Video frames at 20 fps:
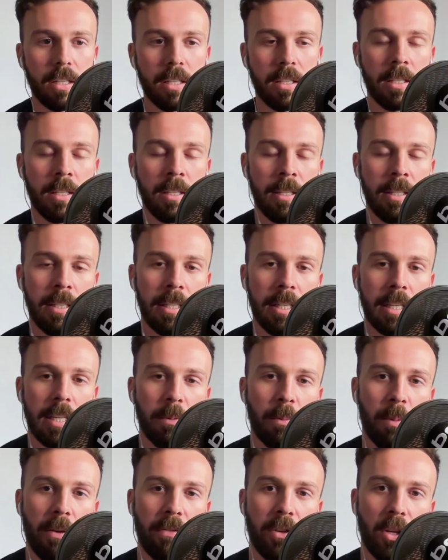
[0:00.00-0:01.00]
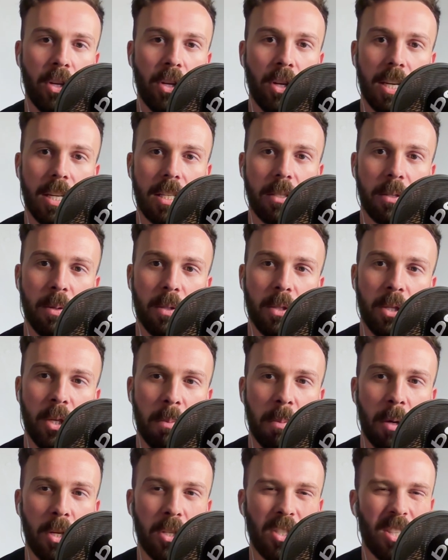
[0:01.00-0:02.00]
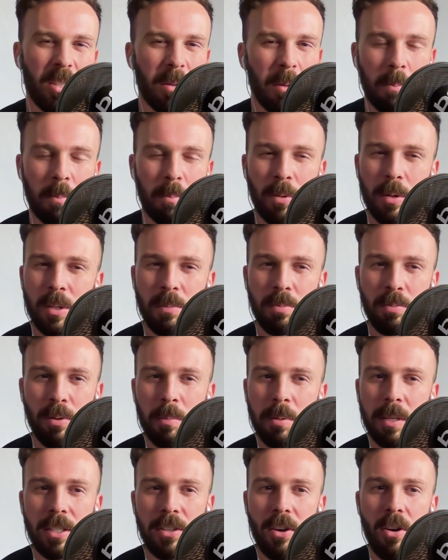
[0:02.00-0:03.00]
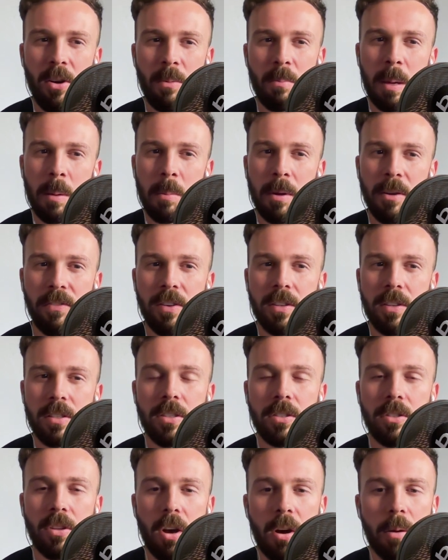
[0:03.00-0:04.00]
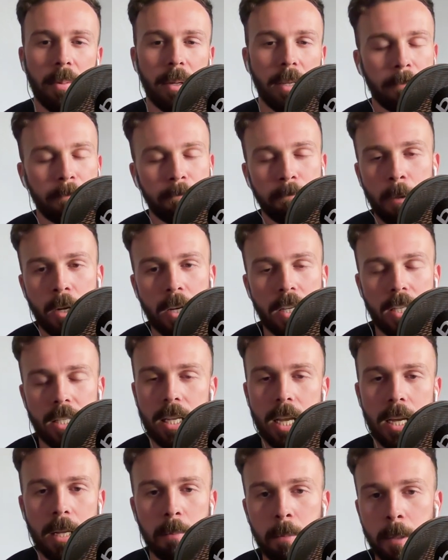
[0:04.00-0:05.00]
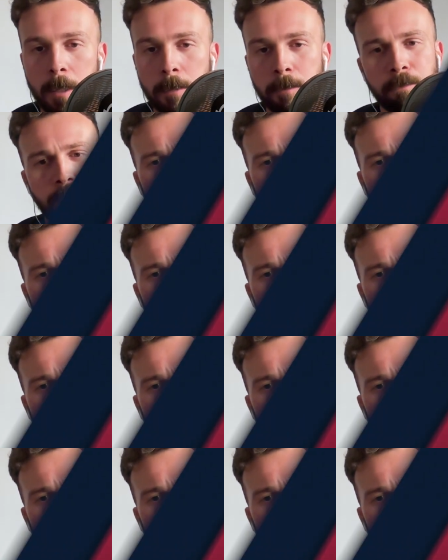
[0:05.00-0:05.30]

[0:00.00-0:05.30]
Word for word: and whether you look into it too much. And probably not. Maybe if it's a derby, like I said, but